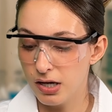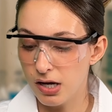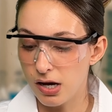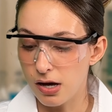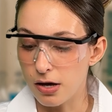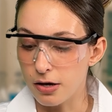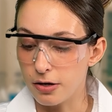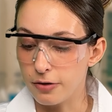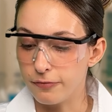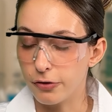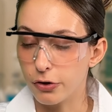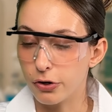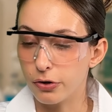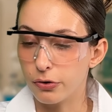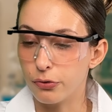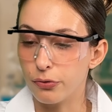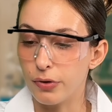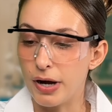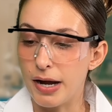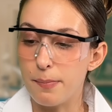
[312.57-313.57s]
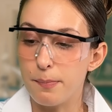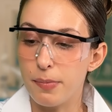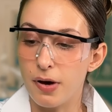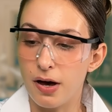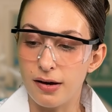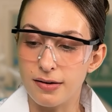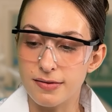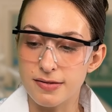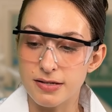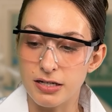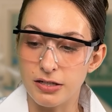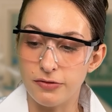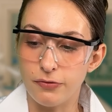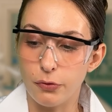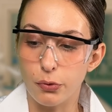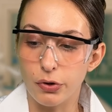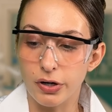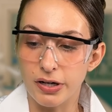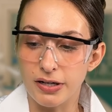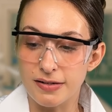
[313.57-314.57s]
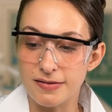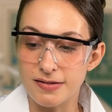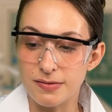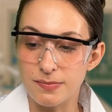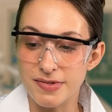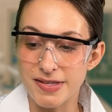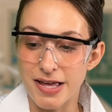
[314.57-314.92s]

of gram-positive organisms